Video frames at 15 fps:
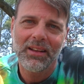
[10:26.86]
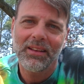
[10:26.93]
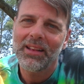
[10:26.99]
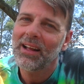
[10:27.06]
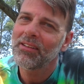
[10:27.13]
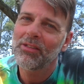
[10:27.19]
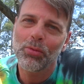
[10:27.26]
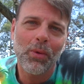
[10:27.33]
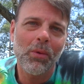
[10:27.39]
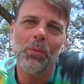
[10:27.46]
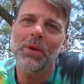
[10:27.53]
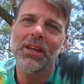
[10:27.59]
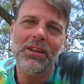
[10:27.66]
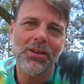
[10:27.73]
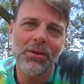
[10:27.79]
That's what
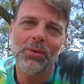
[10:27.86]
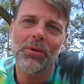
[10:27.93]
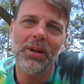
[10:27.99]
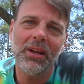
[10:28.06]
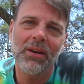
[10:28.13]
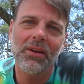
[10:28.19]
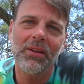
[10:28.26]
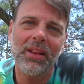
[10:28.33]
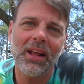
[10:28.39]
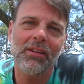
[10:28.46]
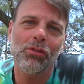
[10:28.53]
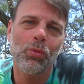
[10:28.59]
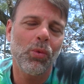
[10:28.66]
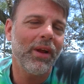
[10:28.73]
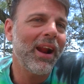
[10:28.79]
we do here.
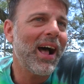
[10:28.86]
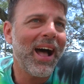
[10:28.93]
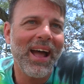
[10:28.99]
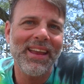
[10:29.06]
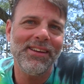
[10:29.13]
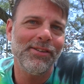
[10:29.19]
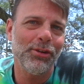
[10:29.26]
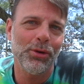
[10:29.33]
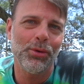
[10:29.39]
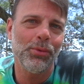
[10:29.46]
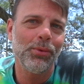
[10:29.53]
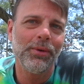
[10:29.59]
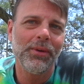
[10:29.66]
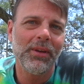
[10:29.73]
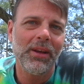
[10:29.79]
That's what I
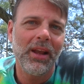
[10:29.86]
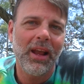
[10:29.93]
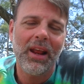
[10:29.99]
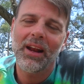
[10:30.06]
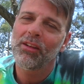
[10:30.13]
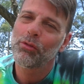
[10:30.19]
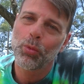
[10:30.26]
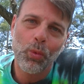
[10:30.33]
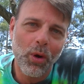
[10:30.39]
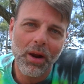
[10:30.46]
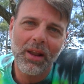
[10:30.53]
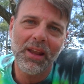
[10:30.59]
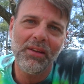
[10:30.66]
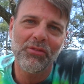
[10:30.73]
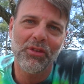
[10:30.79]
do. And it's
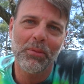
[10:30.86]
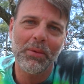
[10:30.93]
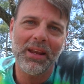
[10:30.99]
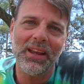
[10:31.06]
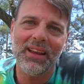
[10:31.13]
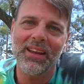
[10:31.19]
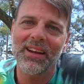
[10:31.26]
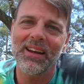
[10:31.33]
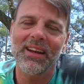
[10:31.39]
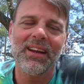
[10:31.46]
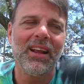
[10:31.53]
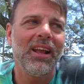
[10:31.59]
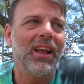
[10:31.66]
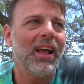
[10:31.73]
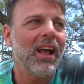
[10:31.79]
working for me. And
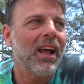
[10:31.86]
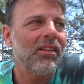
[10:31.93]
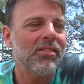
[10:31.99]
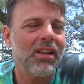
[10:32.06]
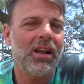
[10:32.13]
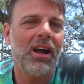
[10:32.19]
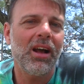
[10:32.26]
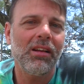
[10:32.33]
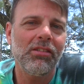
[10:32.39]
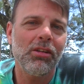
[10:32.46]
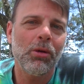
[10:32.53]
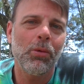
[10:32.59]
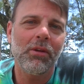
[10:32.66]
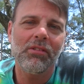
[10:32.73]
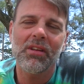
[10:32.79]
as a
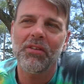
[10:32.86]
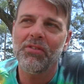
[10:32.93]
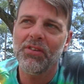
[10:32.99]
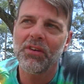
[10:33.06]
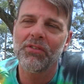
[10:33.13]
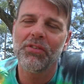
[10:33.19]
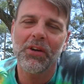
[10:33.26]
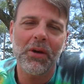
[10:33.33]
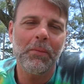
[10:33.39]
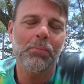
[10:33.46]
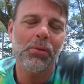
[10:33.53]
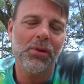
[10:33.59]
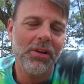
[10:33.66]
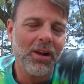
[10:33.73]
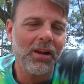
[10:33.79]
consequence, I feel very
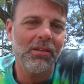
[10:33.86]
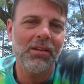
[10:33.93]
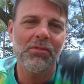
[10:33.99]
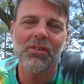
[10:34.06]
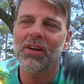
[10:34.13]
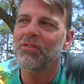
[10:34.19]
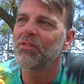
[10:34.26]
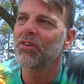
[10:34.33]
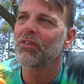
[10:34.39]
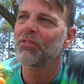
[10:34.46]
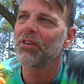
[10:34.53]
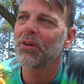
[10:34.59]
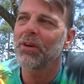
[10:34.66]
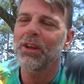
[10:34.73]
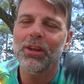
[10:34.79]
productive. I feel
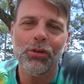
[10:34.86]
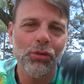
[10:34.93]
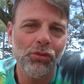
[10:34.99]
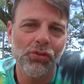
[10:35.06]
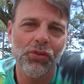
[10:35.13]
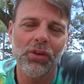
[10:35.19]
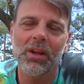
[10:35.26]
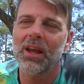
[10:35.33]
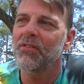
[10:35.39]
very useful.